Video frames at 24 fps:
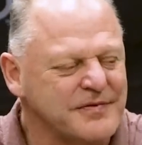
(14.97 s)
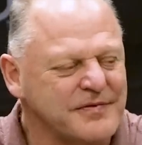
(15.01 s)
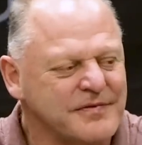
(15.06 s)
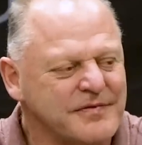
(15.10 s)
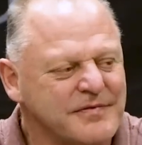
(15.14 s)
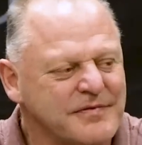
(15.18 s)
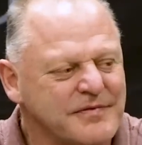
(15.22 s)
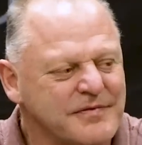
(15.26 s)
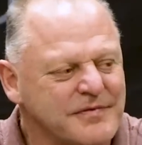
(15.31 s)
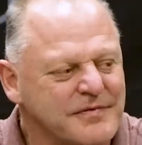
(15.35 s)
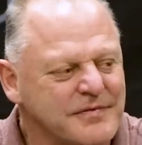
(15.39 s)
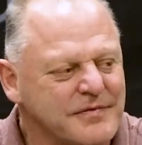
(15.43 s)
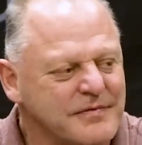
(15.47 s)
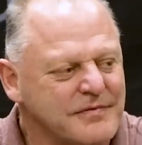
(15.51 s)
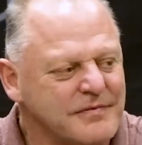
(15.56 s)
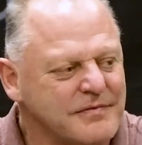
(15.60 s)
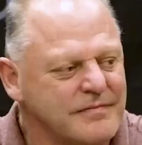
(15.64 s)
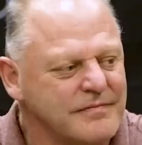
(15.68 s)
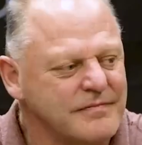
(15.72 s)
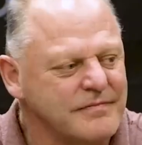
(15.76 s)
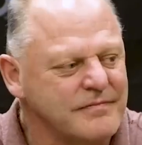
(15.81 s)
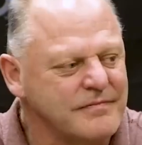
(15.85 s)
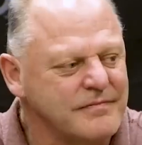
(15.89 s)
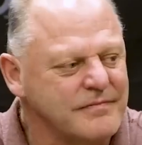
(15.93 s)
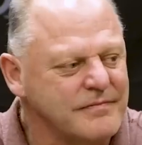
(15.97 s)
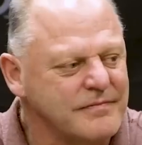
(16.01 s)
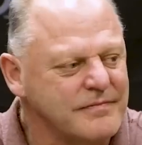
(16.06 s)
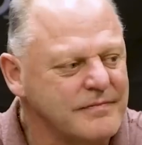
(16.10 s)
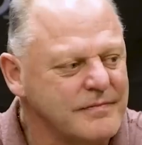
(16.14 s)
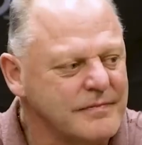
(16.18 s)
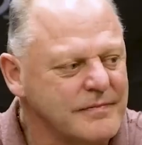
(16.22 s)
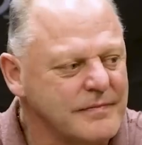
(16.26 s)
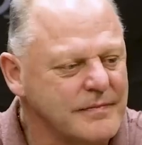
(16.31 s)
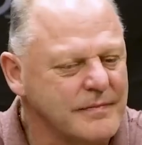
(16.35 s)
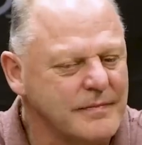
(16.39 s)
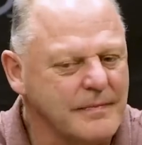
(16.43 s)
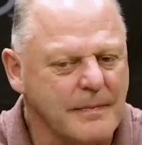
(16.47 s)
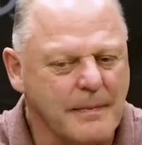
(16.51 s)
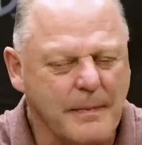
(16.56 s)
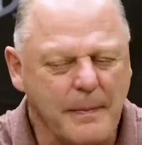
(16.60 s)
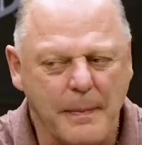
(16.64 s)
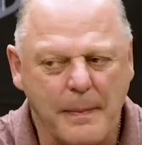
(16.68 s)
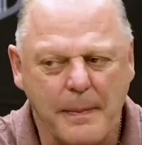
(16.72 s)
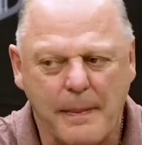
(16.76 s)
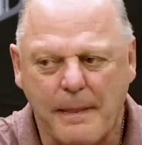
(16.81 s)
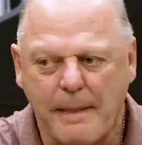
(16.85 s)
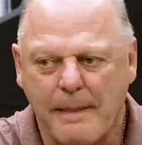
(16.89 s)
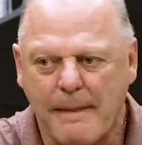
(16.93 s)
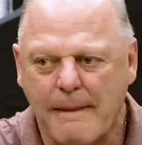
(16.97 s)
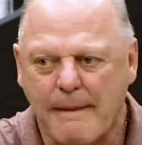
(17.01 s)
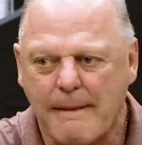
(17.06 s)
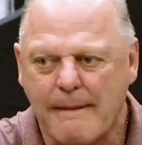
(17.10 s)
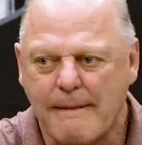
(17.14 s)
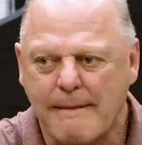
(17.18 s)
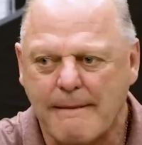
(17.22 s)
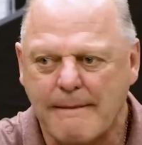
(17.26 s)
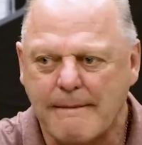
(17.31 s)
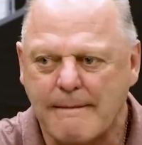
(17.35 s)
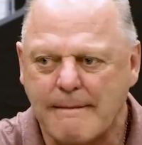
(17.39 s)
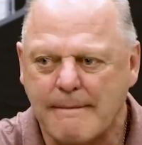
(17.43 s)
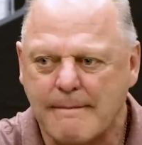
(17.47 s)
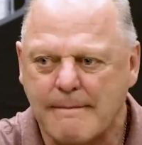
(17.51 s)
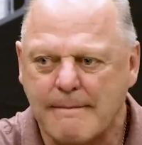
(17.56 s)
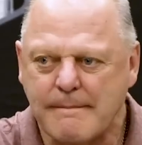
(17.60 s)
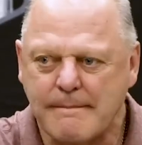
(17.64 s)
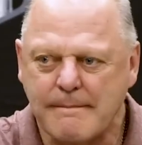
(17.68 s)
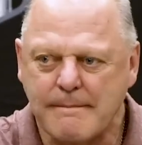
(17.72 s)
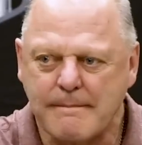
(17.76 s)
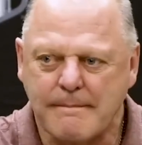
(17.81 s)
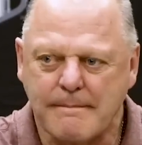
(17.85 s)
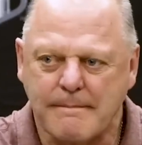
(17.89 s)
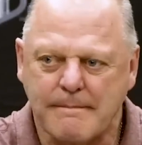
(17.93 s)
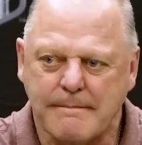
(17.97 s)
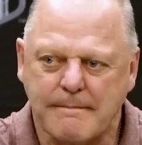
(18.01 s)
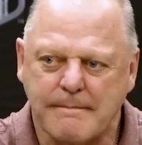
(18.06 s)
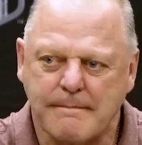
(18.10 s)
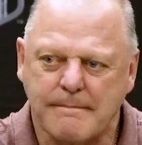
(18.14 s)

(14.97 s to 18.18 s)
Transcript: Is any of this, I mean, given